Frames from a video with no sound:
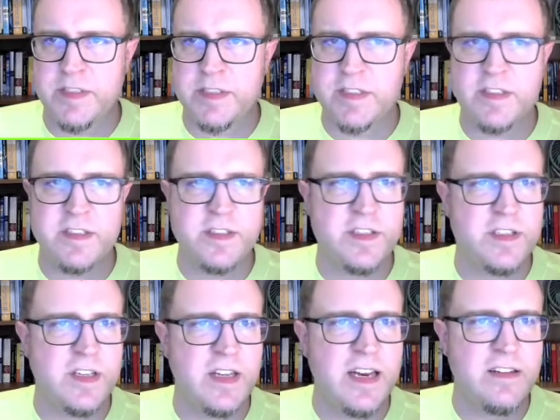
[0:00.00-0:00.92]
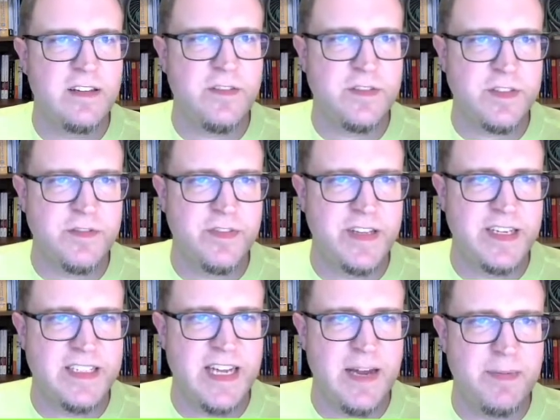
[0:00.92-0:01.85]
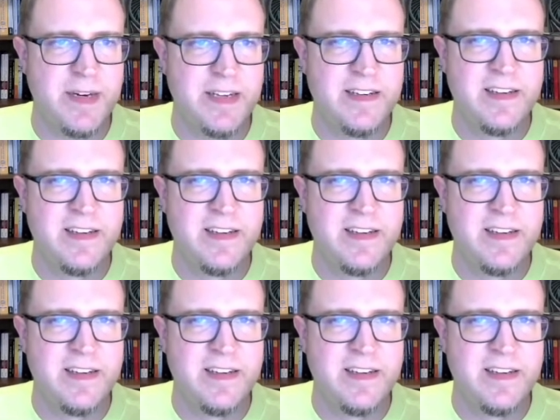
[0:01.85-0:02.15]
There's just a lot of levels of things happening.